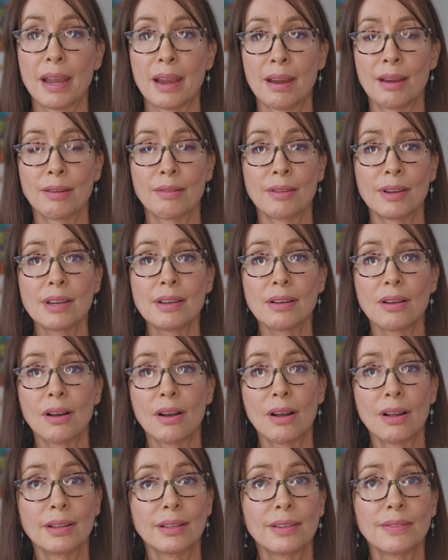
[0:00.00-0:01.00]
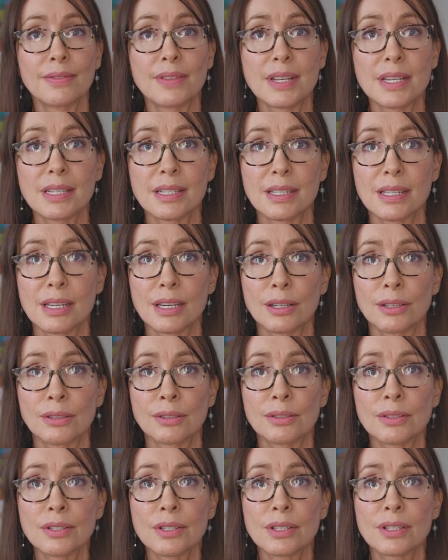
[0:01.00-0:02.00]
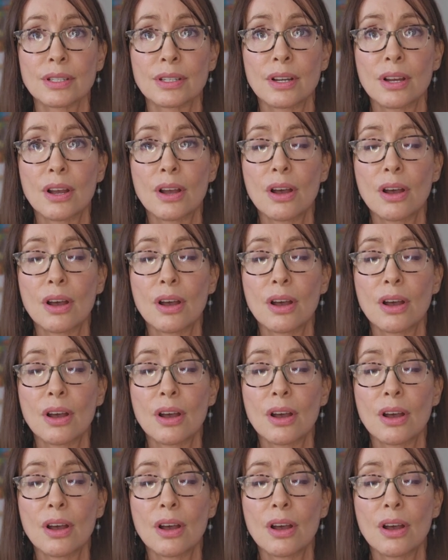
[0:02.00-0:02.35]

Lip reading: parent all of these years?